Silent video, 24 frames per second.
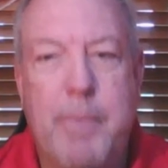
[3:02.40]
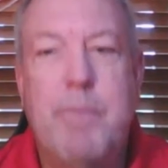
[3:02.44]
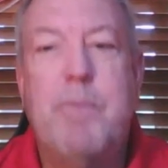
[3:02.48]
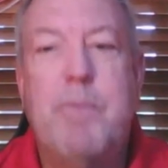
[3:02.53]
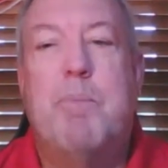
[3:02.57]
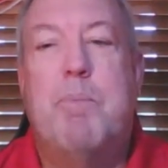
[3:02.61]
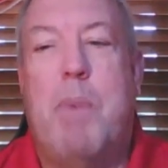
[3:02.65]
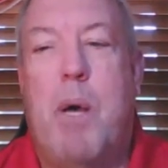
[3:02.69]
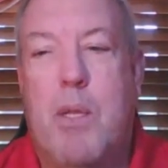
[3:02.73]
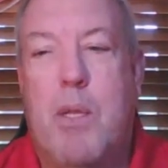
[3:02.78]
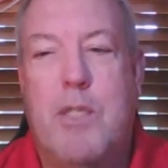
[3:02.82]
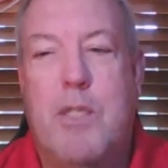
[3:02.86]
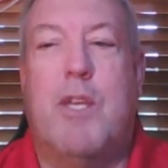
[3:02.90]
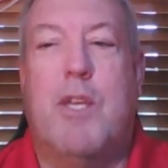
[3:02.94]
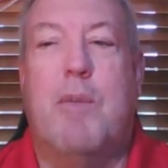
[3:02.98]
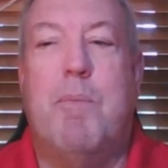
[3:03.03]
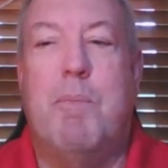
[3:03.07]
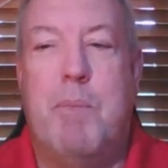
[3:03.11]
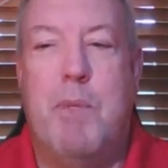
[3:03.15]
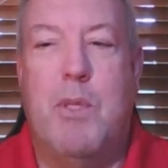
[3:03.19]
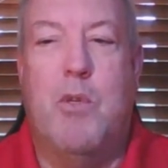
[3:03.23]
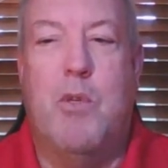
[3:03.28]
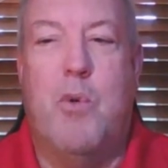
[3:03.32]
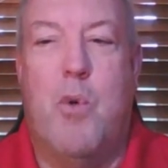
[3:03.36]
Paulie's
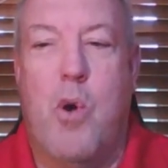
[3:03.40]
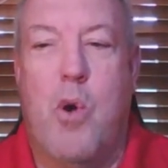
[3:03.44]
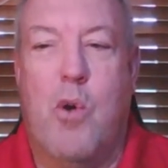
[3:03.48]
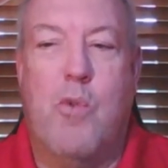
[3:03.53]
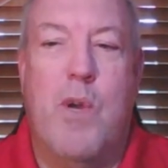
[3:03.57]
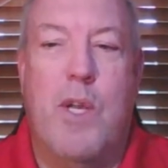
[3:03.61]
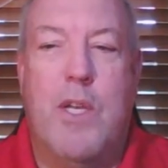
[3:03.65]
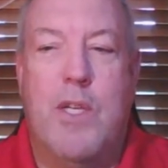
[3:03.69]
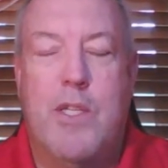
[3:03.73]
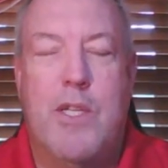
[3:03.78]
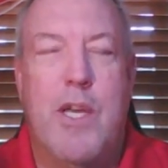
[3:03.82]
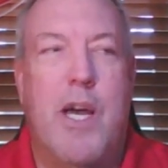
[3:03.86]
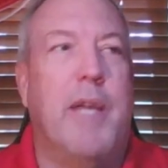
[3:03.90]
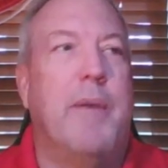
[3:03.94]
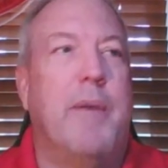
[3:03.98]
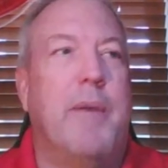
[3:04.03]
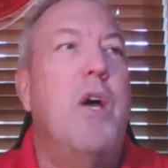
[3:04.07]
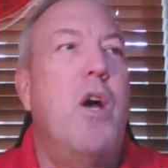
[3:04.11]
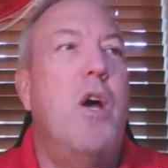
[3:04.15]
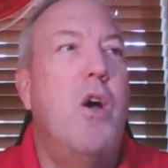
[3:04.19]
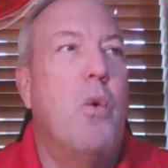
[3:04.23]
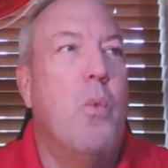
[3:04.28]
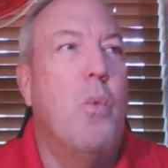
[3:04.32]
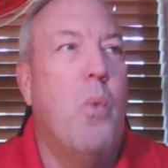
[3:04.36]
giving me the torque wrench sign.
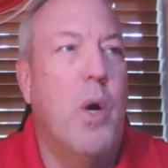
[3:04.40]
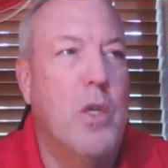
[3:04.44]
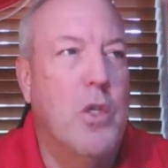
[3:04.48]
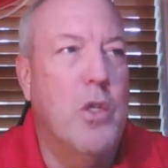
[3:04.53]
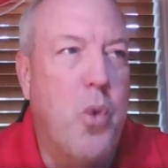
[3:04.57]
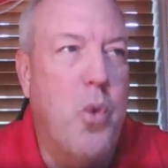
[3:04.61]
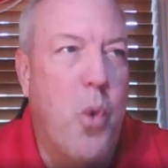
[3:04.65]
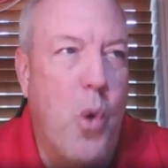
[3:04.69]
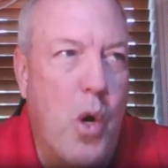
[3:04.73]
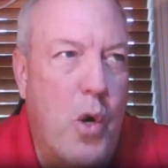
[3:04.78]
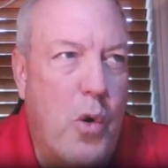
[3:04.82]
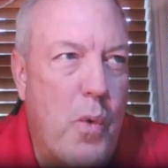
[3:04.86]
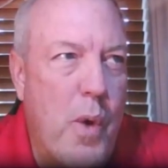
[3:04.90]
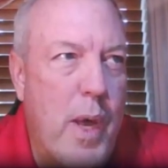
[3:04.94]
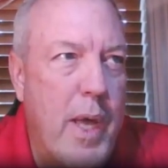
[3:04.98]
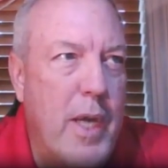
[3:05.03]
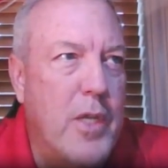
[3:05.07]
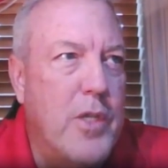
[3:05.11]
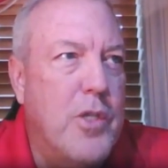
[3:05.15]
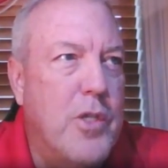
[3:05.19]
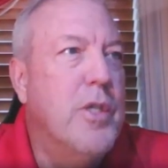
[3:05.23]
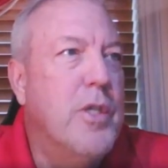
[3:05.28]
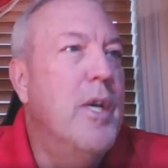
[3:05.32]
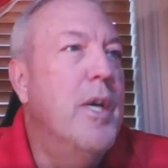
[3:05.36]
One torque
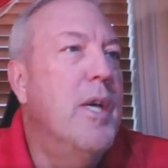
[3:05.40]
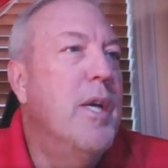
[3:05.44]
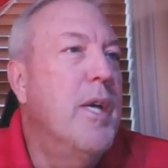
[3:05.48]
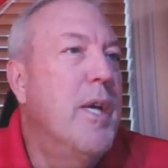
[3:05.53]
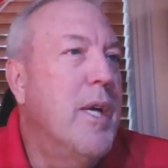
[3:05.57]
wrench.